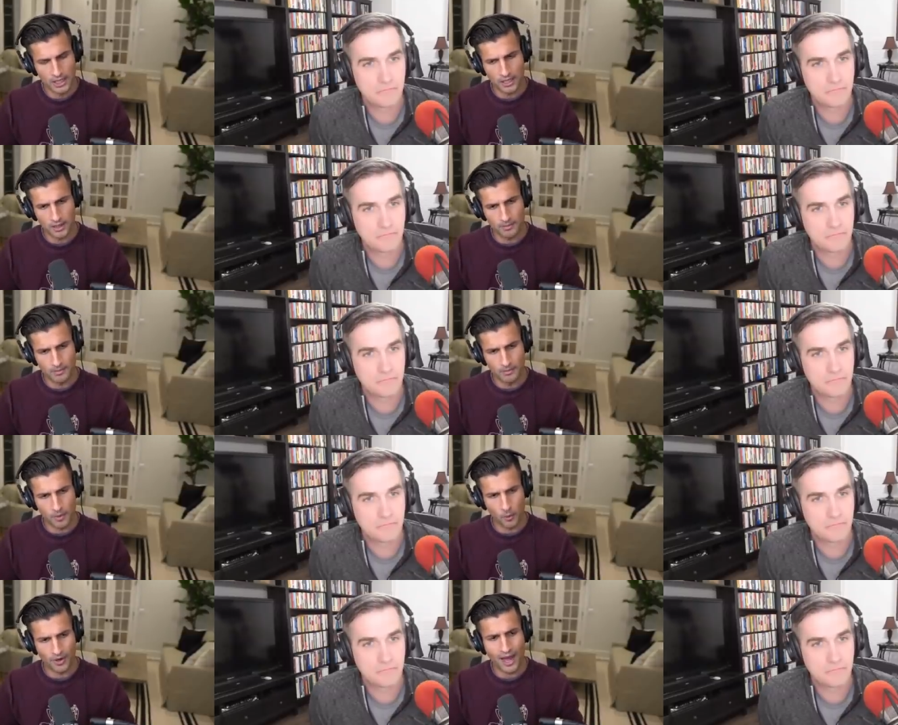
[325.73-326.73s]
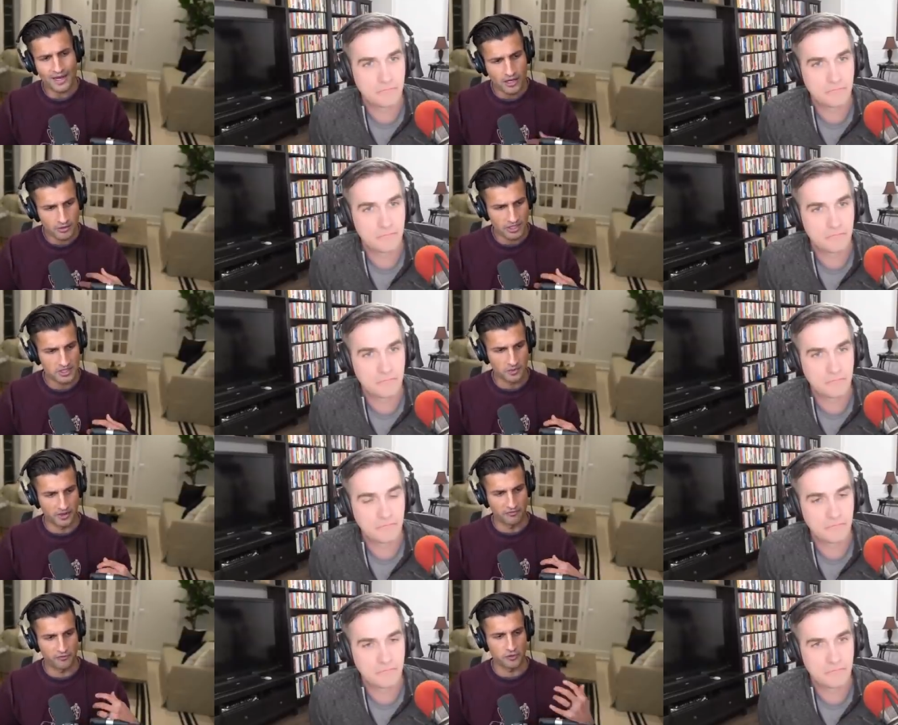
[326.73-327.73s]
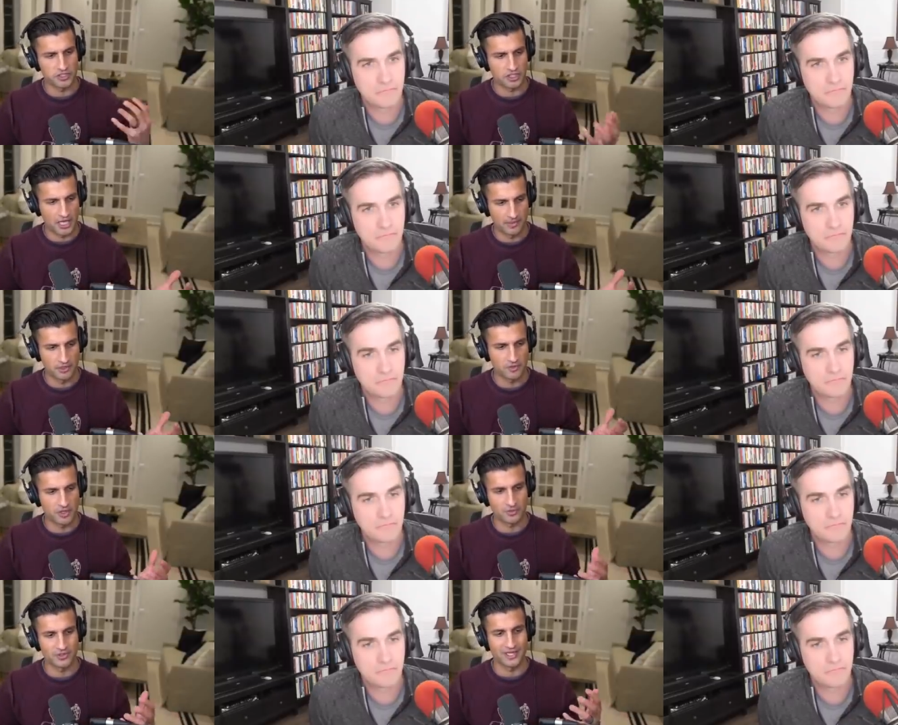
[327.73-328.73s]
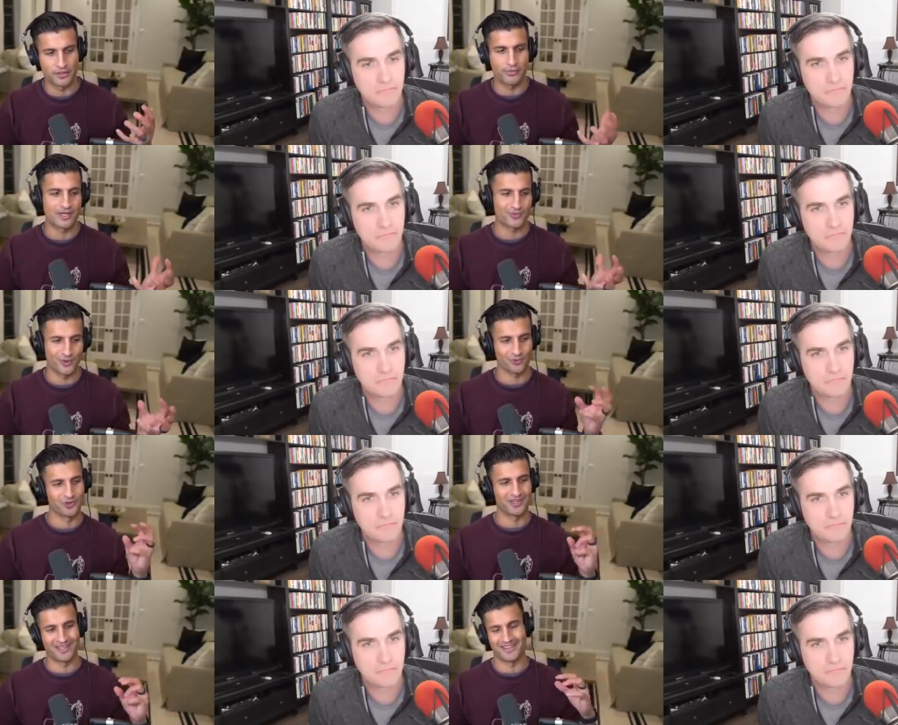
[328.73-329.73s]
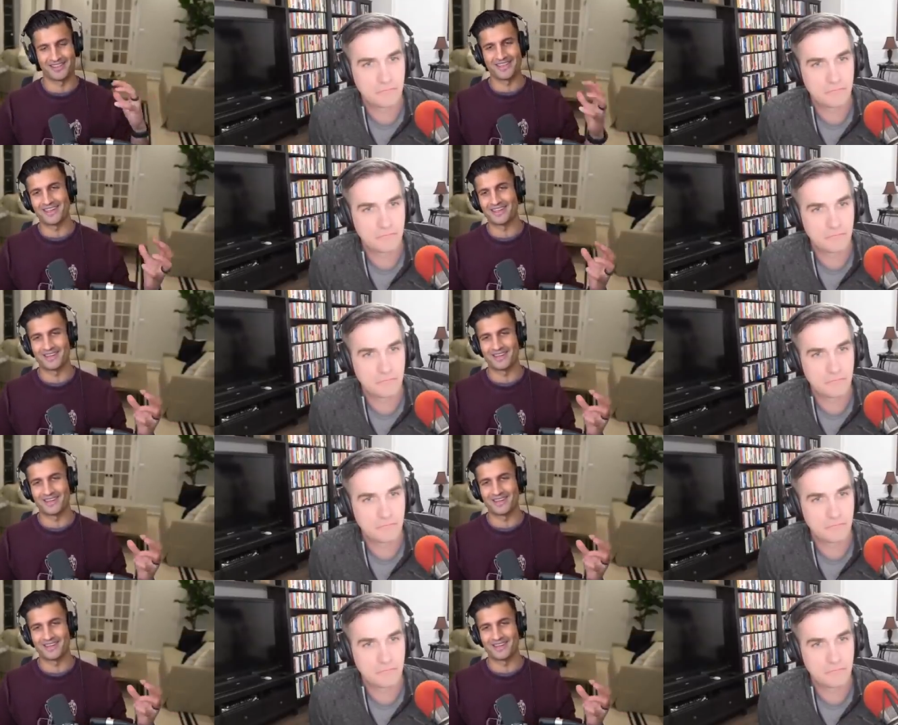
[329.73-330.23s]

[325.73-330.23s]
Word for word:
Speaker 1: Um, but what I noticed when I first came to Twitter was that threads weren't really a thing.